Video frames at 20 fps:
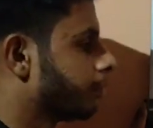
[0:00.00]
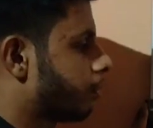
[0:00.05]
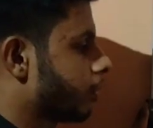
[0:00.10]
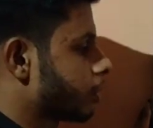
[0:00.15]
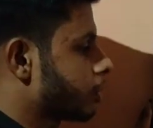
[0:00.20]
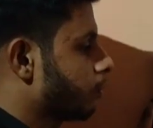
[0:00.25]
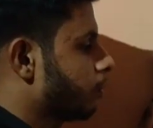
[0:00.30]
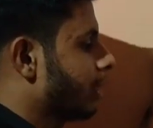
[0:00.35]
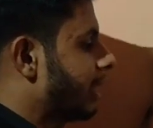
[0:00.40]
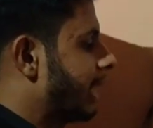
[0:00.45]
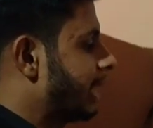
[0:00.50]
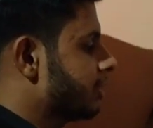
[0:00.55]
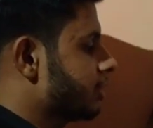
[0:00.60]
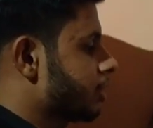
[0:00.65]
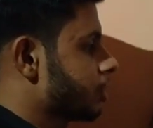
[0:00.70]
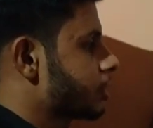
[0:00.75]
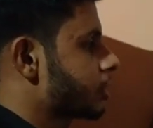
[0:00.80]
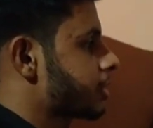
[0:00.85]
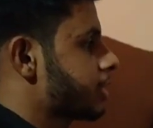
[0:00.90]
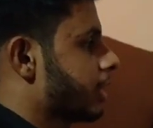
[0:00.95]
First of all,
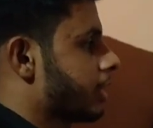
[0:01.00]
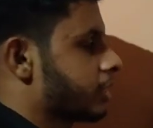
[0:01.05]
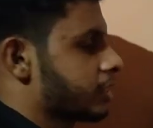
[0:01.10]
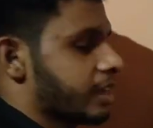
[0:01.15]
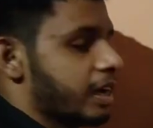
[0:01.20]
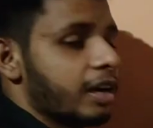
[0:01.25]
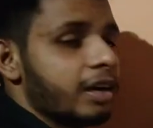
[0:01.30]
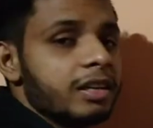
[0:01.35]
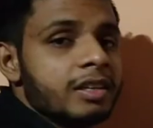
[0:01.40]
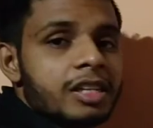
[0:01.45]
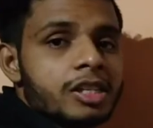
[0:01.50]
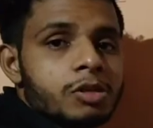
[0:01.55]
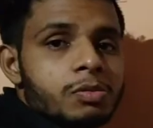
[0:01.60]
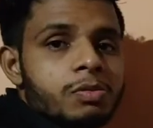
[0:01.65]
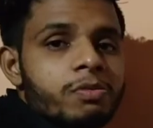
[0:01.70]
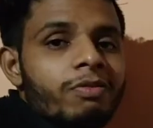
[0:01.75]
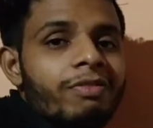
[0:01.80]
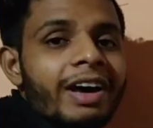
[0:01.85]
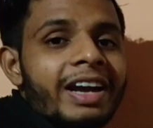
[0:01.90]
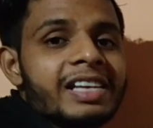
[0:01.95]
let's understand
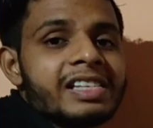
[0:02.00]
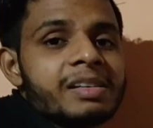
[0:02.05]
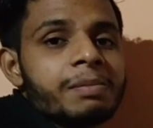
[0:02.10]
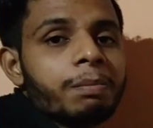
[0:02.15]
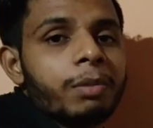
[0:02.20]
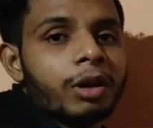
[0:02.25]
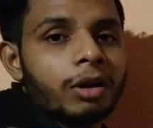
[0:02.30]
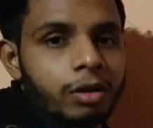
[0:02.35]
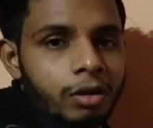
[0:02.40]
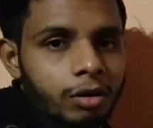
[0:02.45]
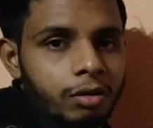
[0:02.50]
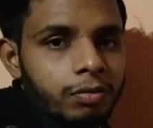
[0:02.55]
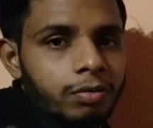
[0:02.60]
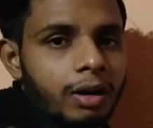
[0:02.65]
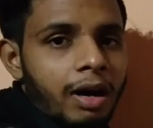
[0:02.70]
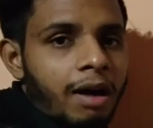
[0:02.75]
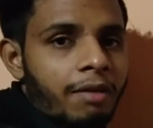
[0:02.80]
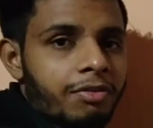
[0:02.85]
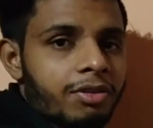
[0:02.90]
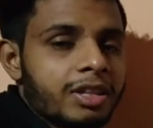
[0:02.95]
this very simple curve.
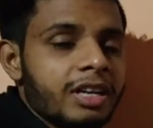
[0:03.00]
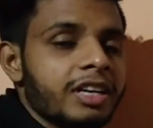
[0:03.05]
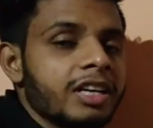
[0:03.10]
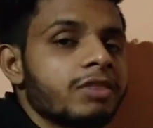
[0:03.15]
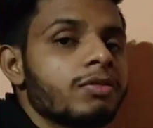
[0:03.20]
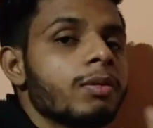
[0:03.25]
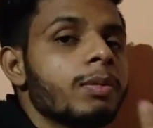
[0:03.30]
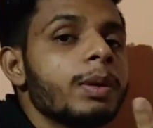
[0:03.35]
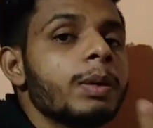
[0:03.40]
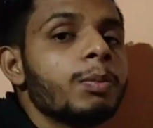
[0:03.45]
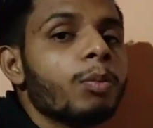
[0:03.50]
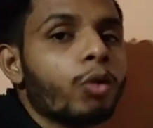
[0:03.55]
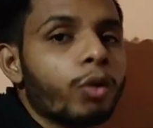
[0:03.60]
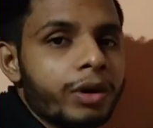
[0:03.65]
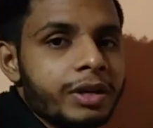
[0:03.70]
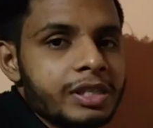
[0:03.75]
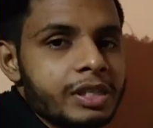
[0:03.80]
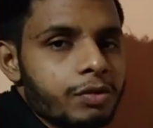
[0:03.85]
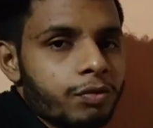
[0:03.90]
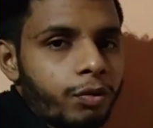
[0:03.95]
After that, it will be
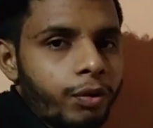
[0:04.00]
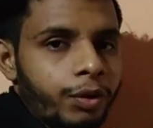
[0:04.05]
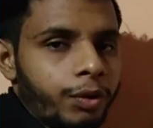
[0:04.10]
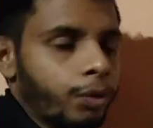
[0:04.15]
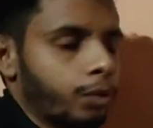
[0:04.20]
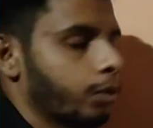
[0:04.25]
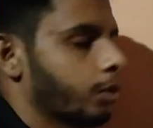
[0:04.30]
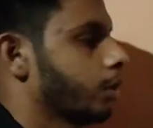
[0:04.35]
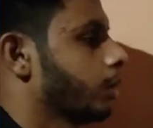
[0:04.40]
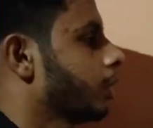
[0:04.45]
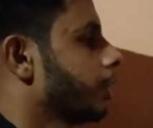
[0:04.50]
more easy for you.